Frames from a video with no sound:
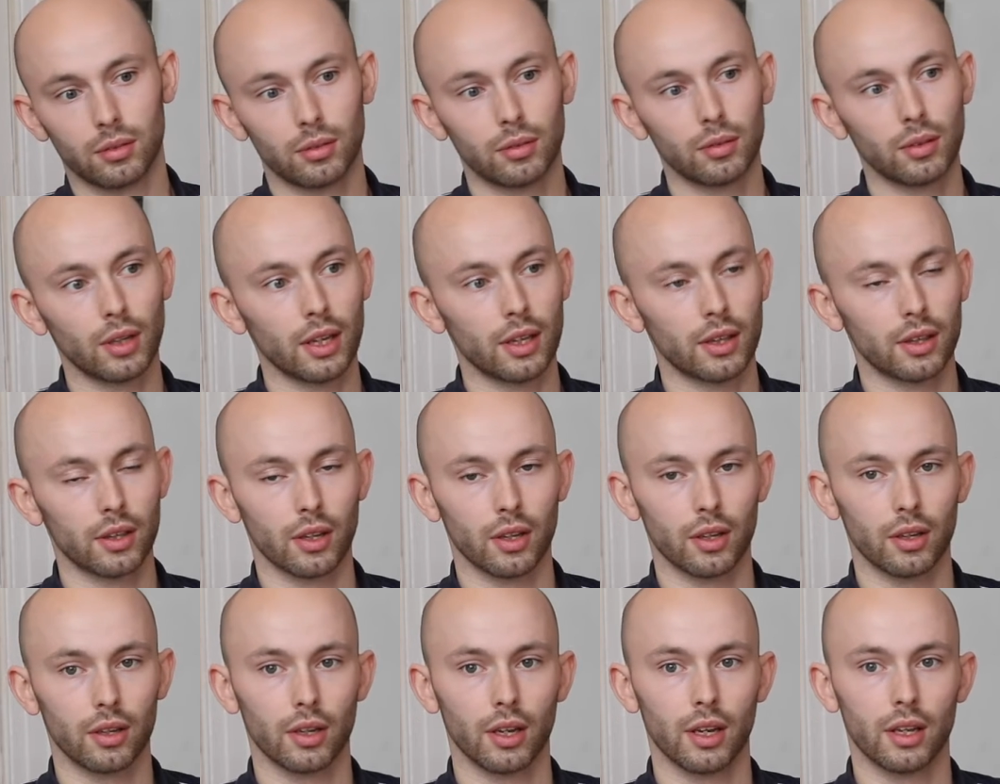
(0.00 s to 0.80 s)
in
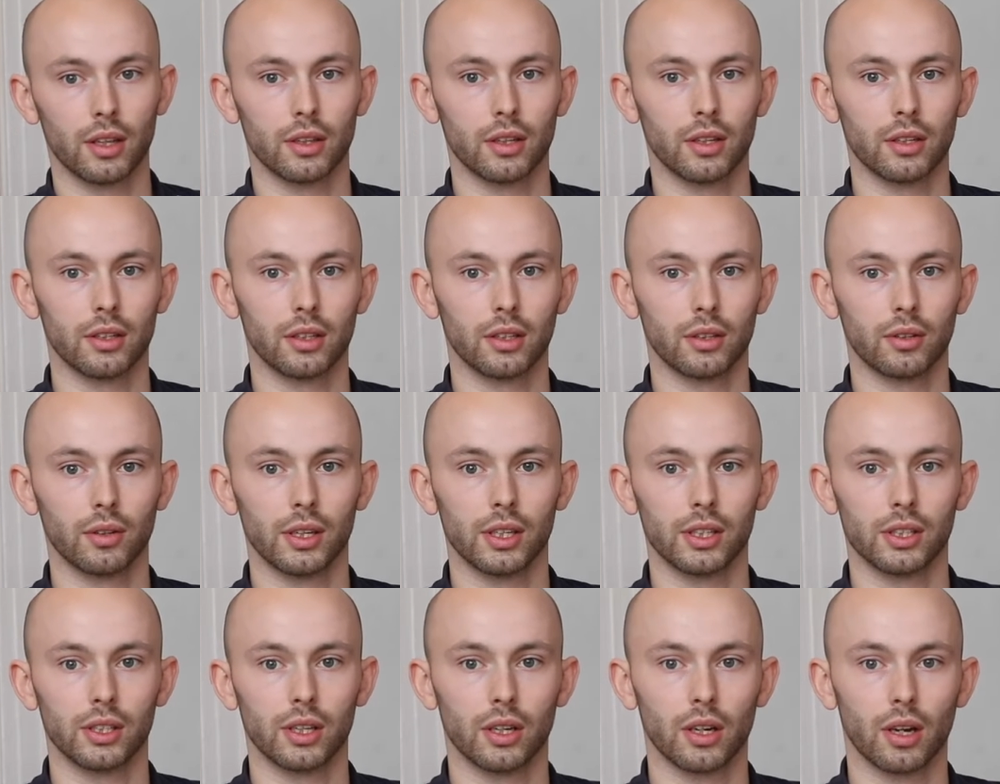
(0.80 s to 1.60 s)
the
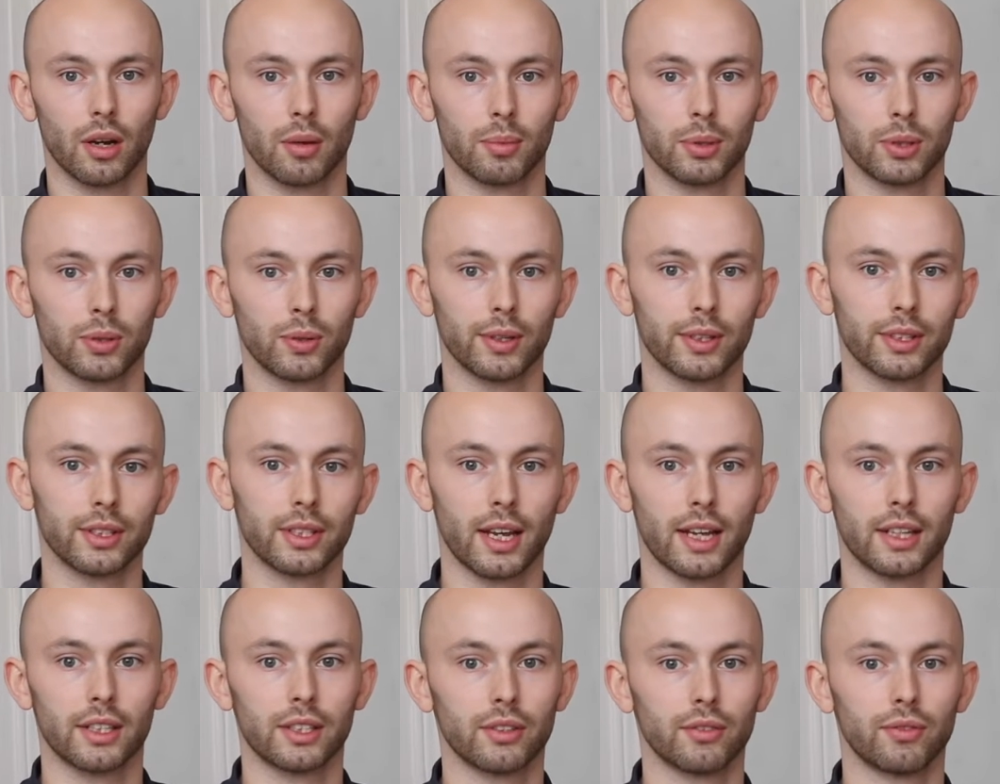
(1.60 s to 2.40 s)
degrees that are between
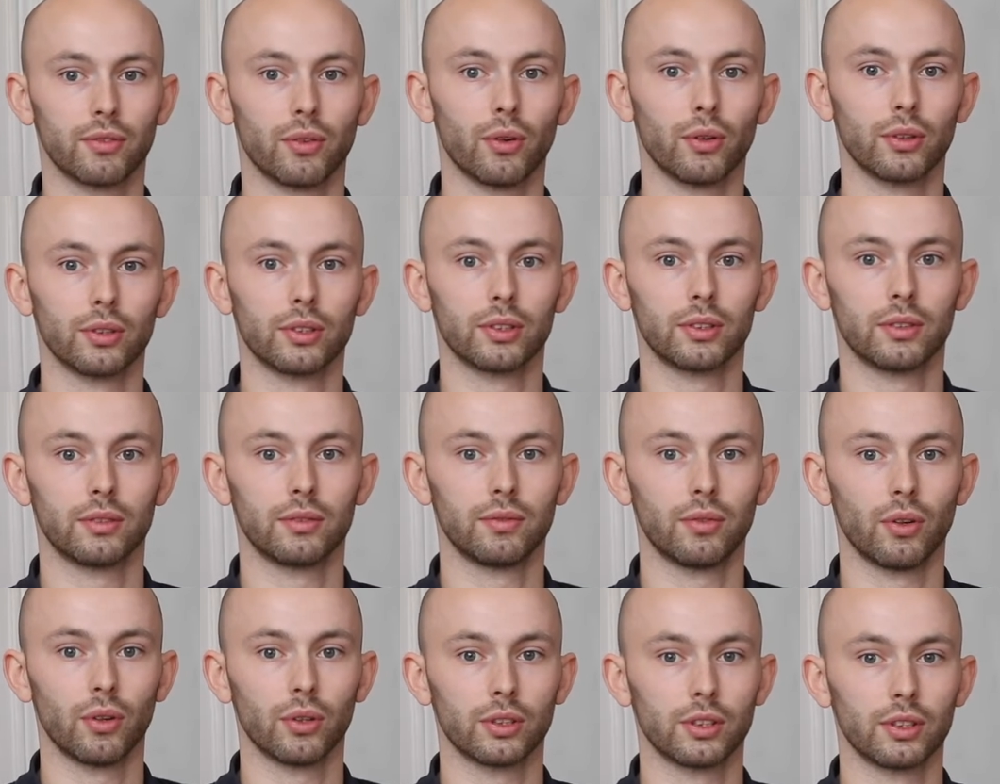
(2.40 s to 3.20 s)
10 to
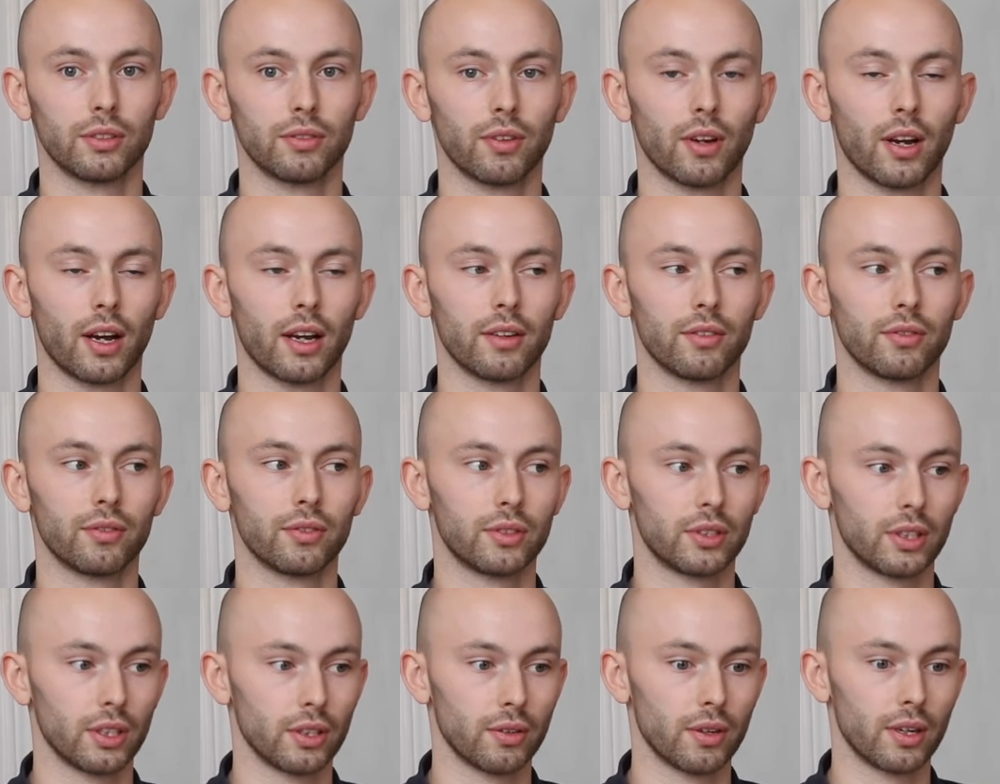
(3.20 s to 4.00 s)

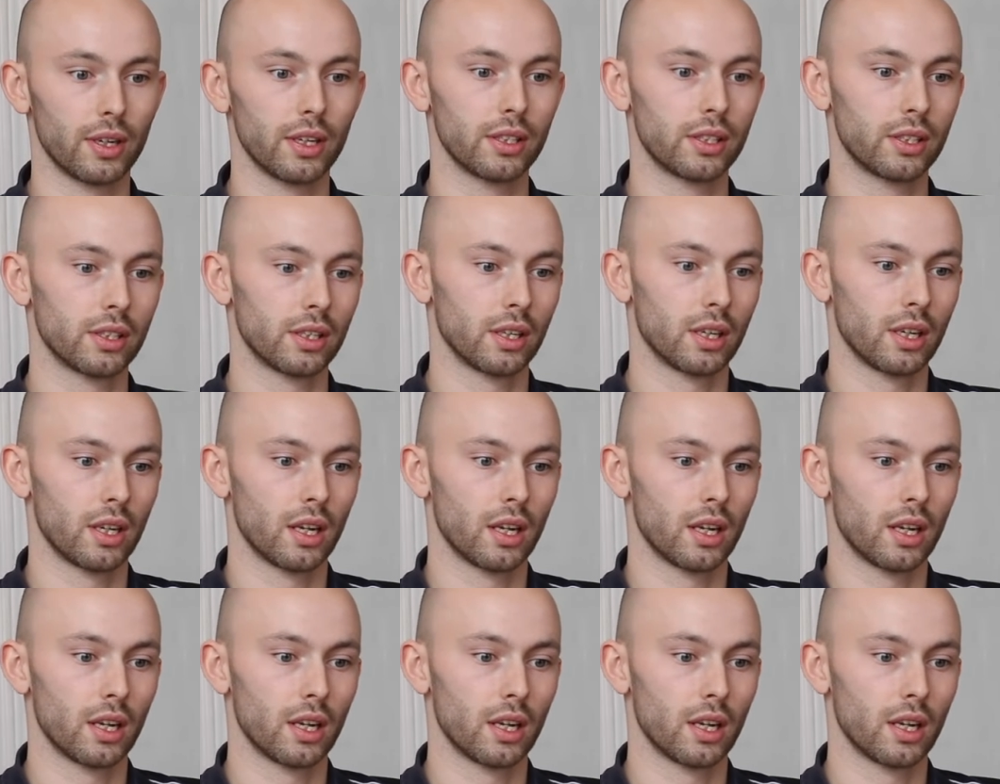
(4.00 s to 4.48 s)
45 degrees,